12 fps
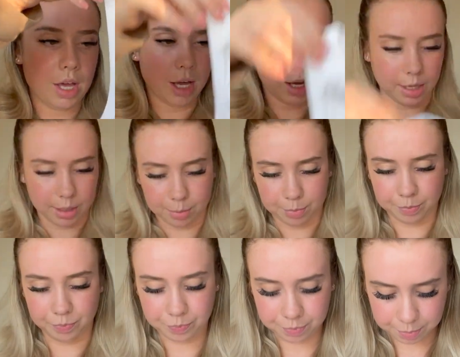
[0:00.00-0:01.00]
um,
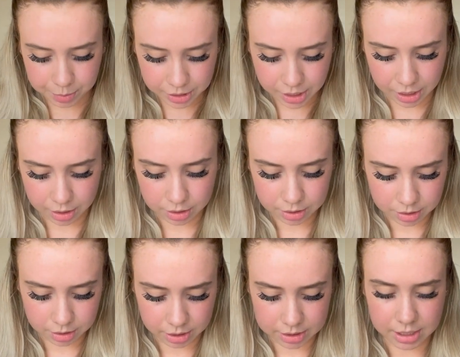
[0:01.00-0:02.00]
but yeah,
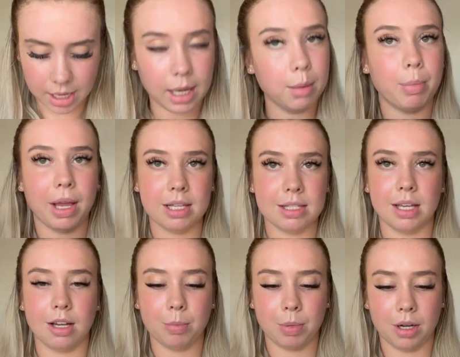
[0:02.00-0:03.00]
like I say,
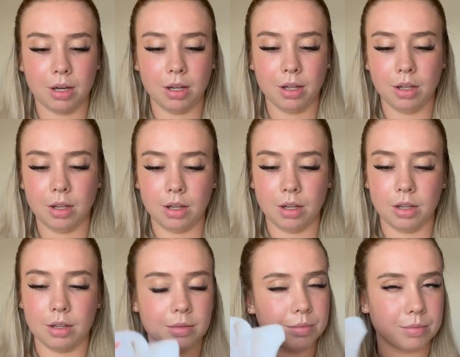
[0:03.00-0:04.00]
basic, but
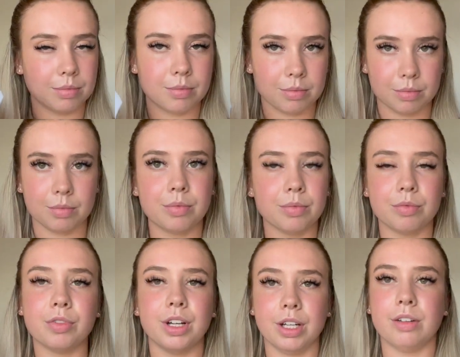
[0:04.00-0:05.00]

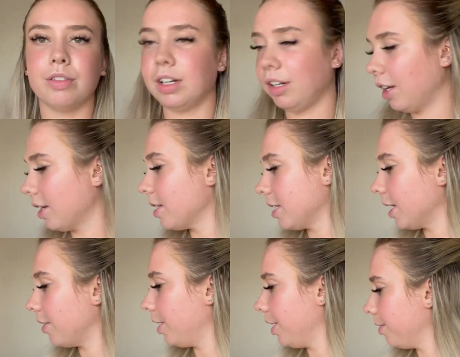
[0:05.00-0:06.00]
really, really
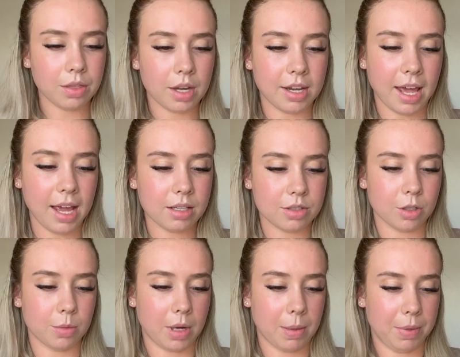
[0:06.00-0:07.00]
necessary. The next
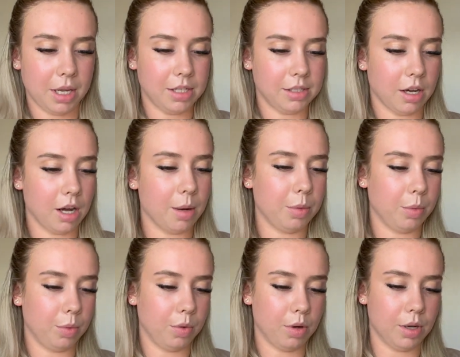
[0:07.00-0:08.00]
top I picked up
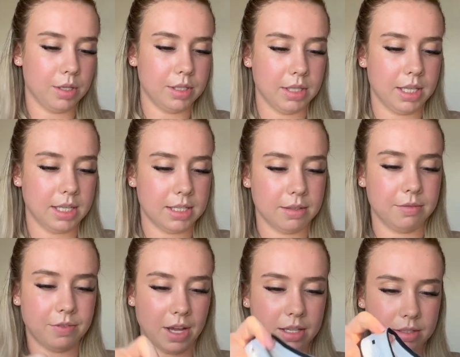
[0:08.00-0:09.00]
was this
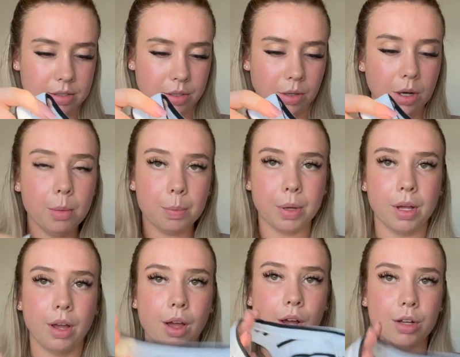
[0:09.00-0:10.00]
vest top.
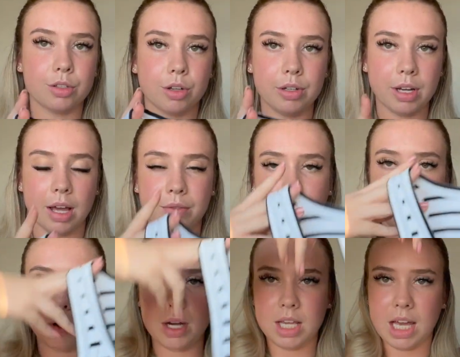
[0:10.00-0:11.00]
Don't ever
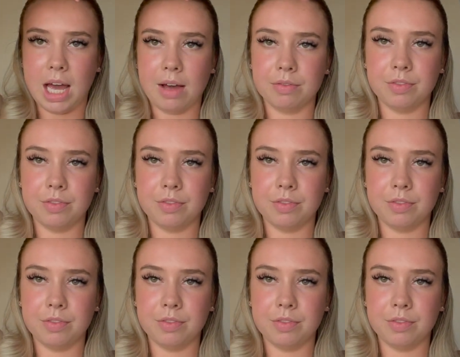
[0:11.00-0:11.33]
really have